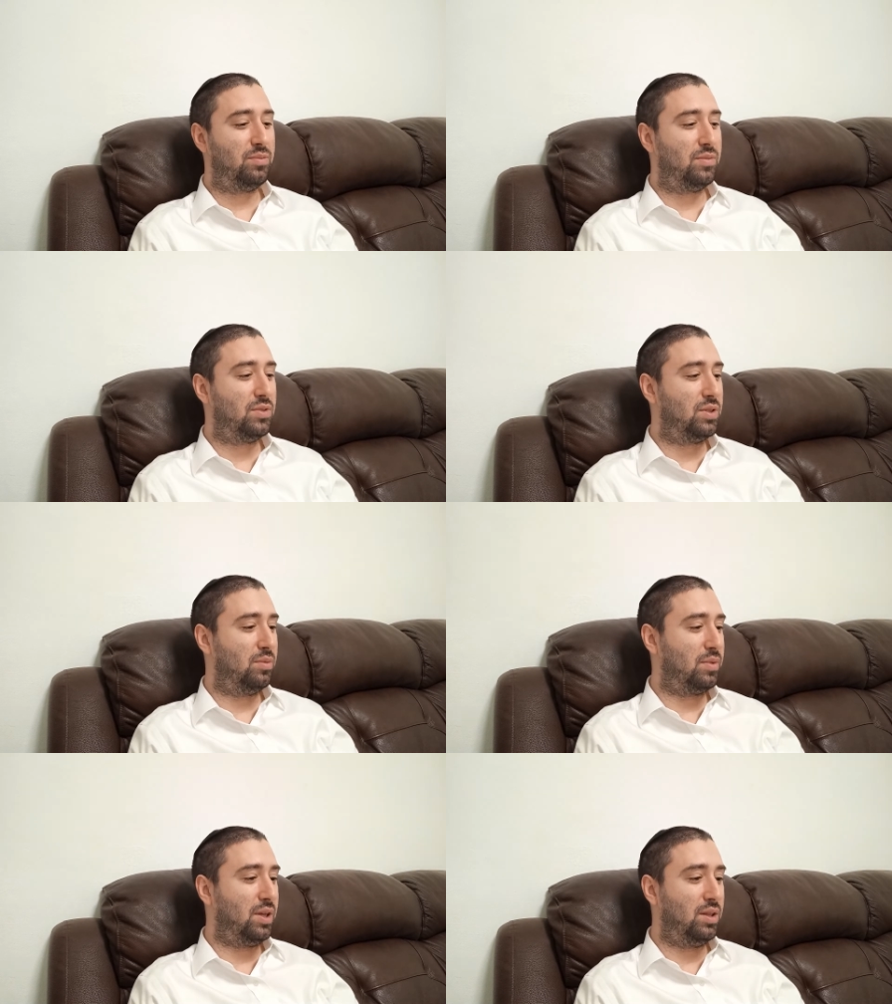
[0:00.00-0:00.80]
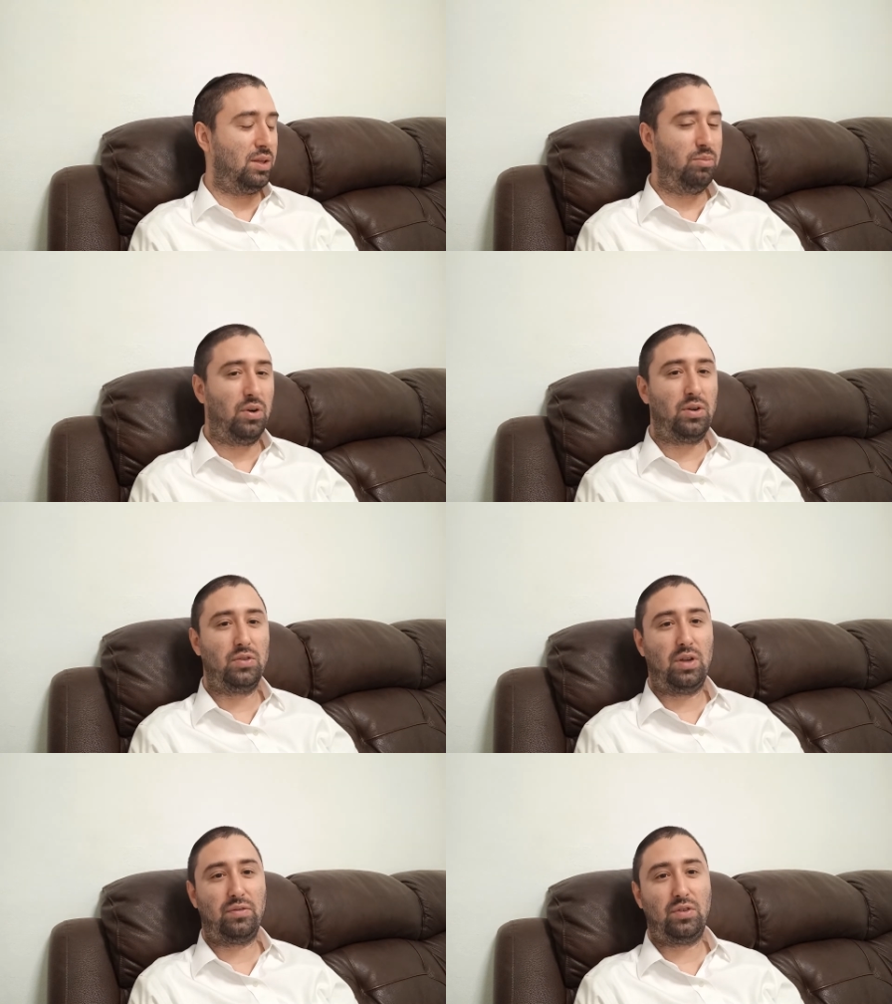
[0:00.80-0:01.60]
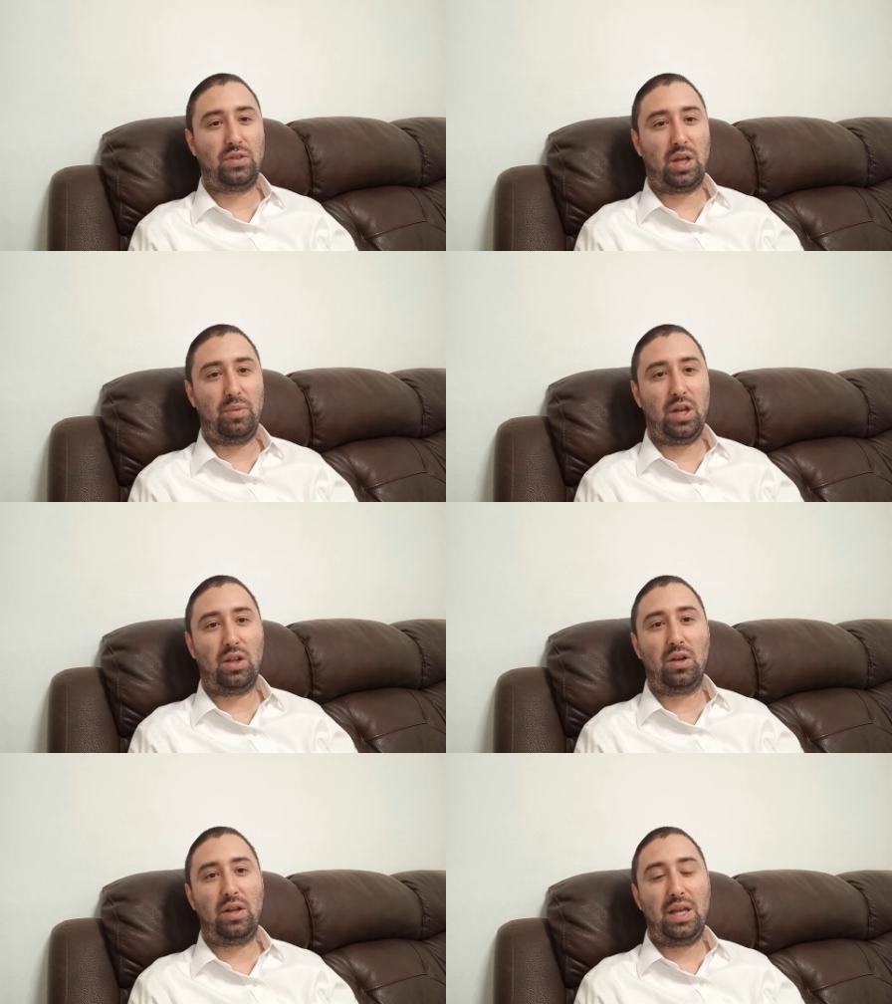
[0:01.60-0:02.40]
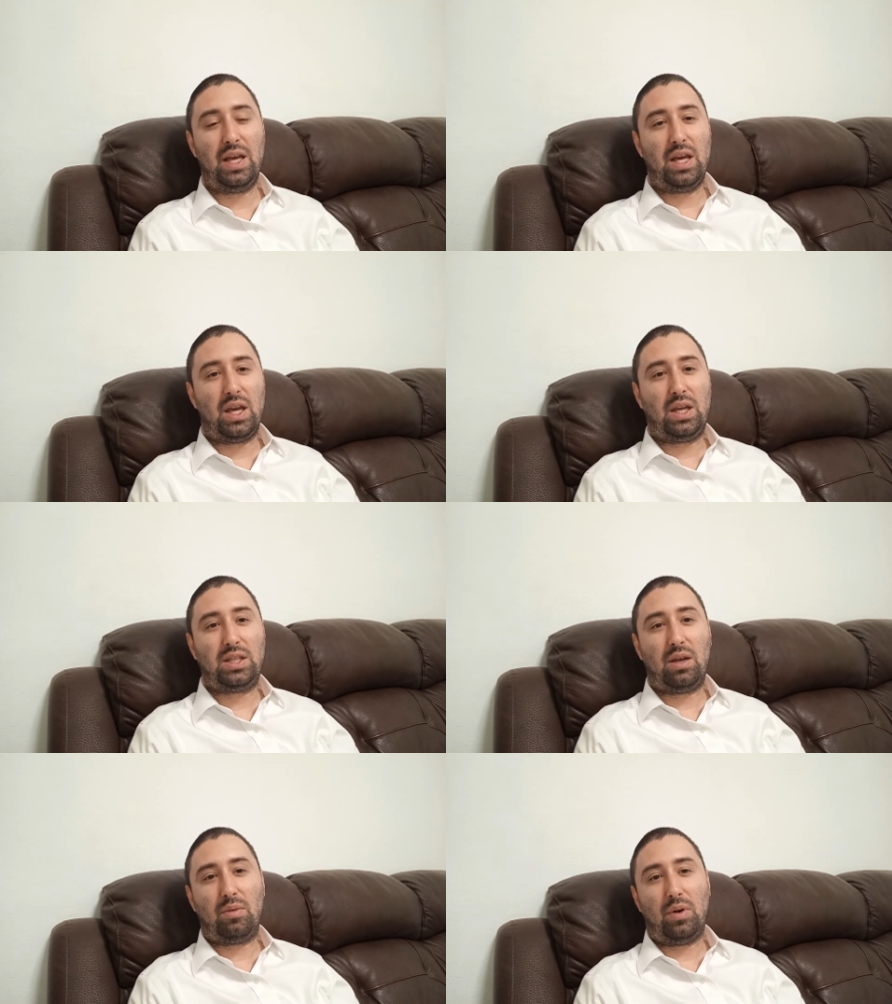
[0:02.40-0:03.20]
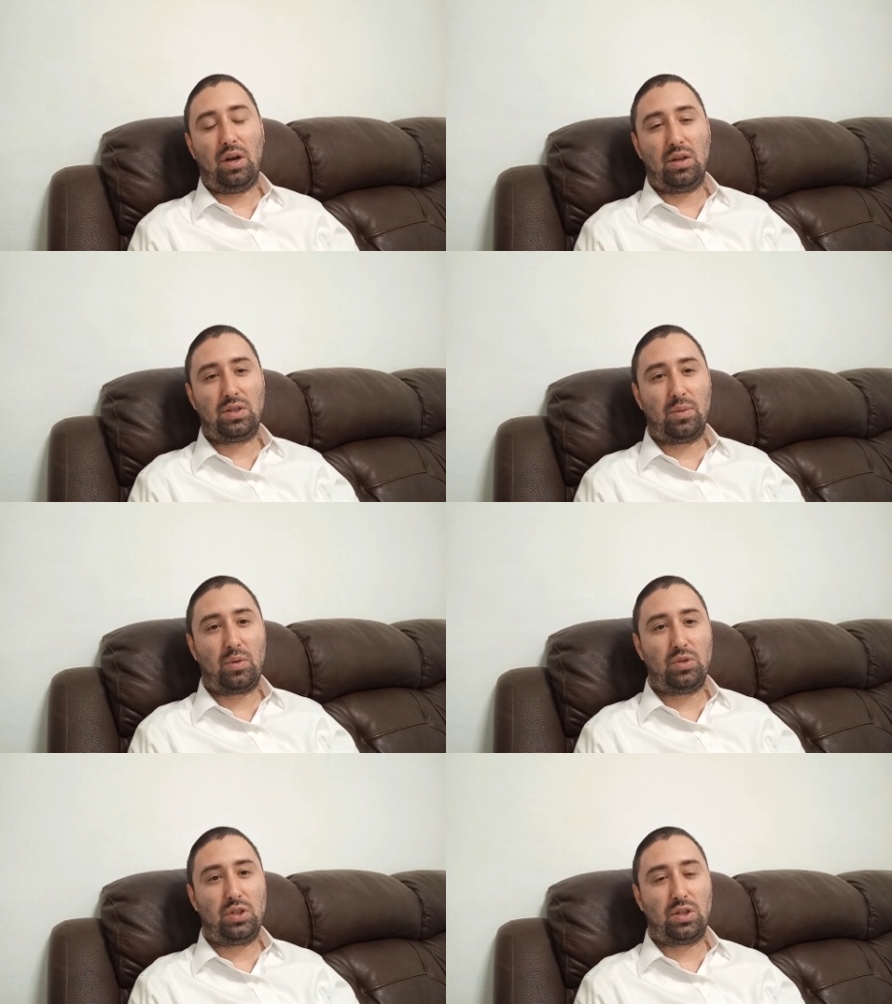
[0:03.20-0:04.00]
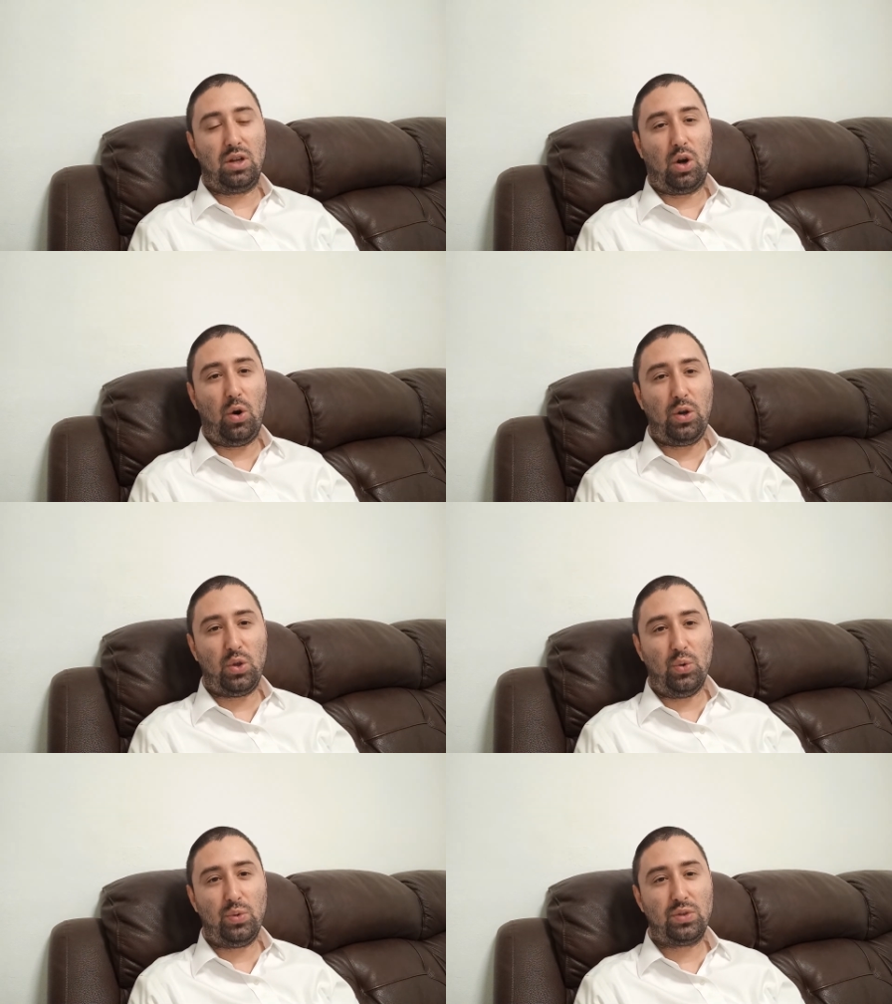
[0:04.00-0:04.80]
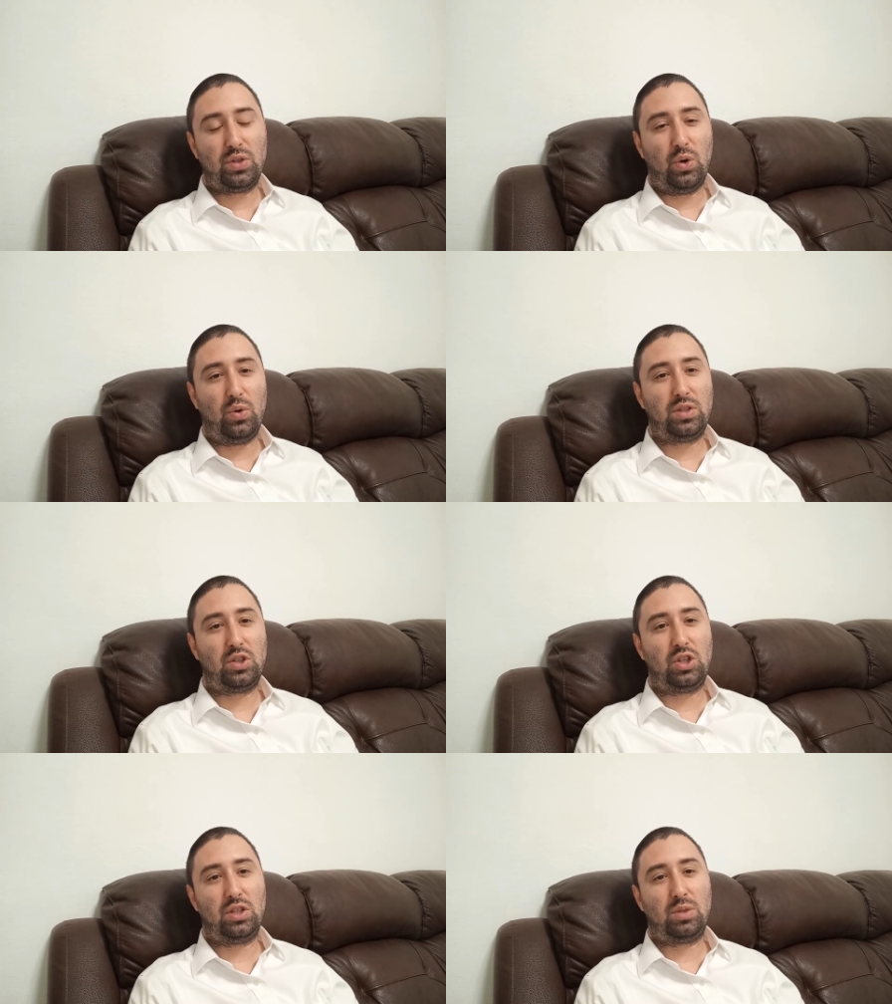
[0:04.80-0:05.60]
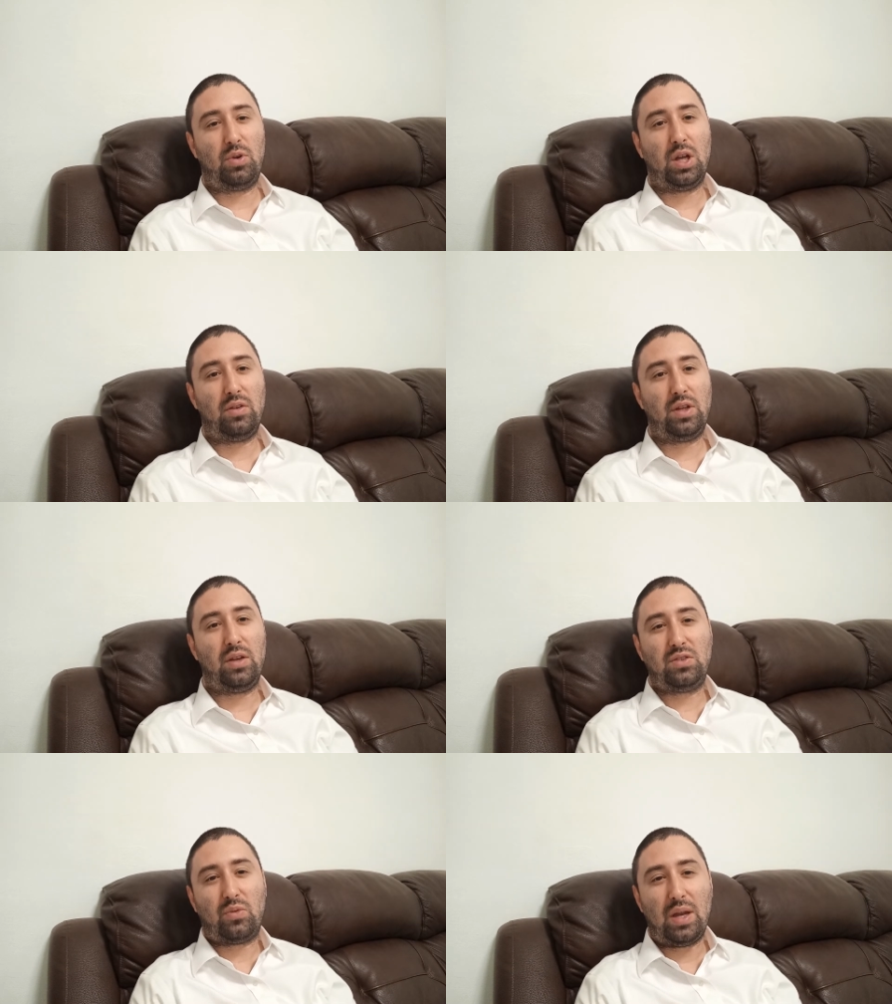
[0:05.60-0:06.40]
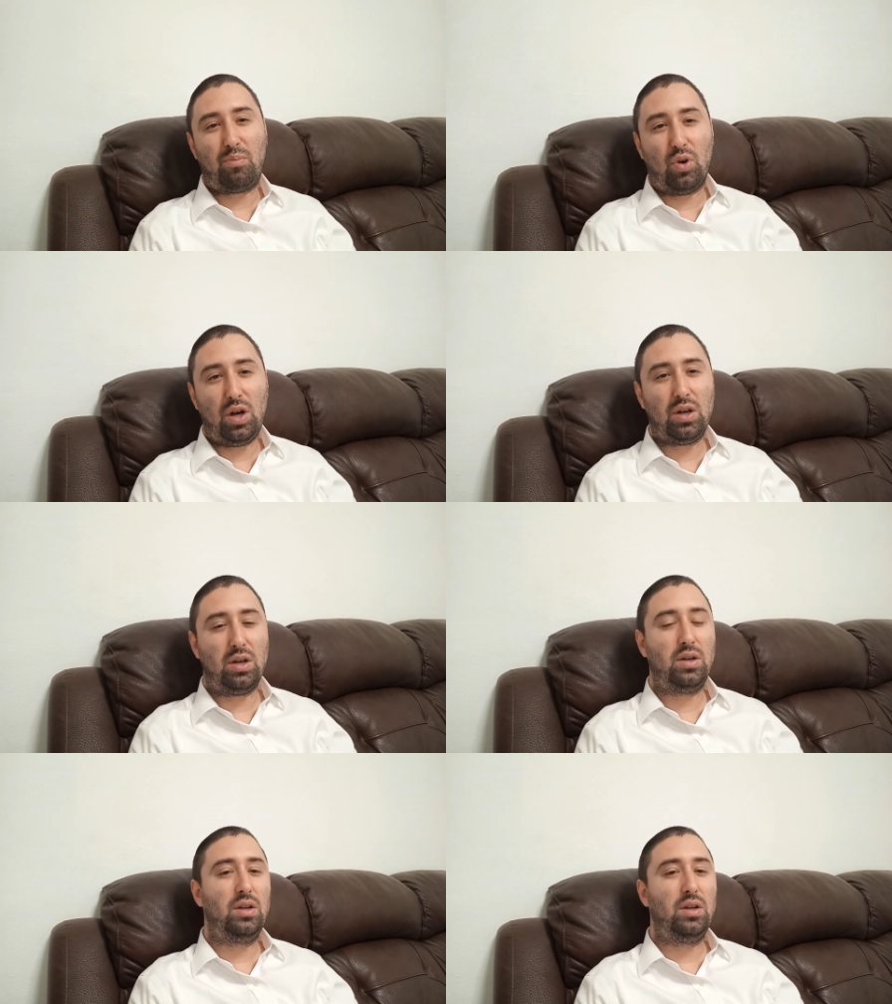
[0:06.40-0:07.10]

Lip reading: Some elite bars have salmonella. You say something which is going to hurt you. So it's a bracha. I'll tell you it's the right bracha.